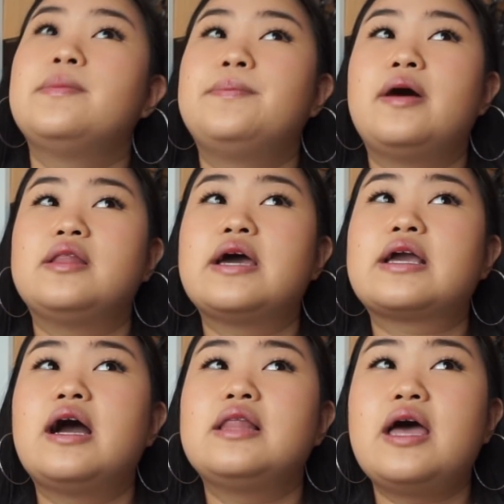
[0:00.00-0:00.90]
but
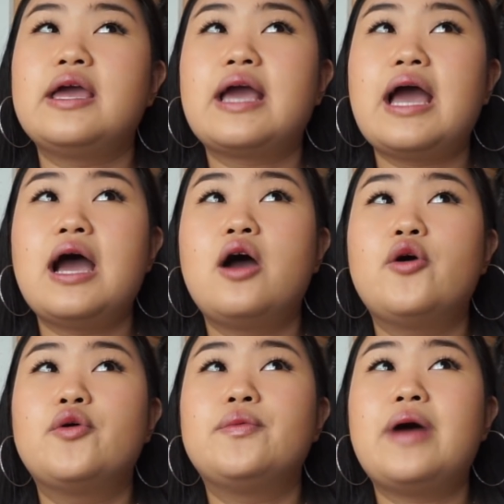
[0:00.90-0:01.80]
like, I like
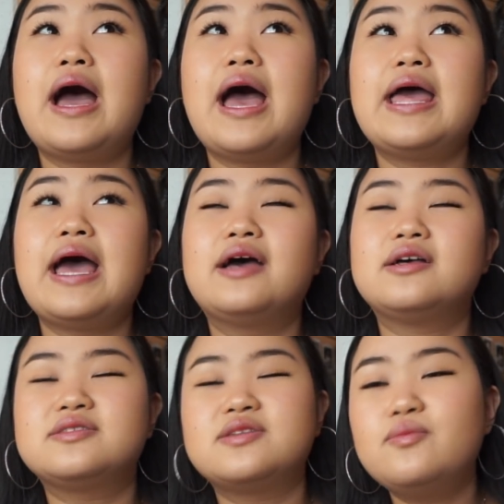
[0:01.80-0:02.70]
how
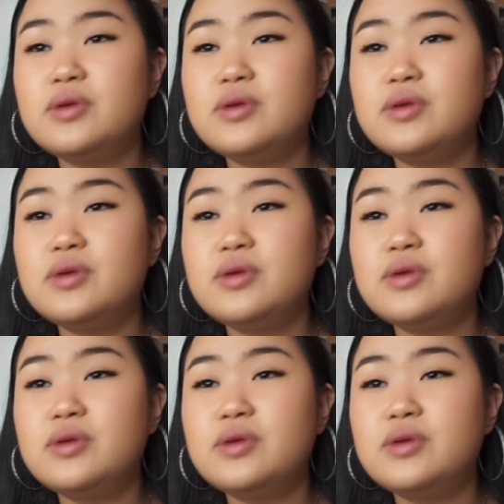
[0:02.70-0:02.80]
some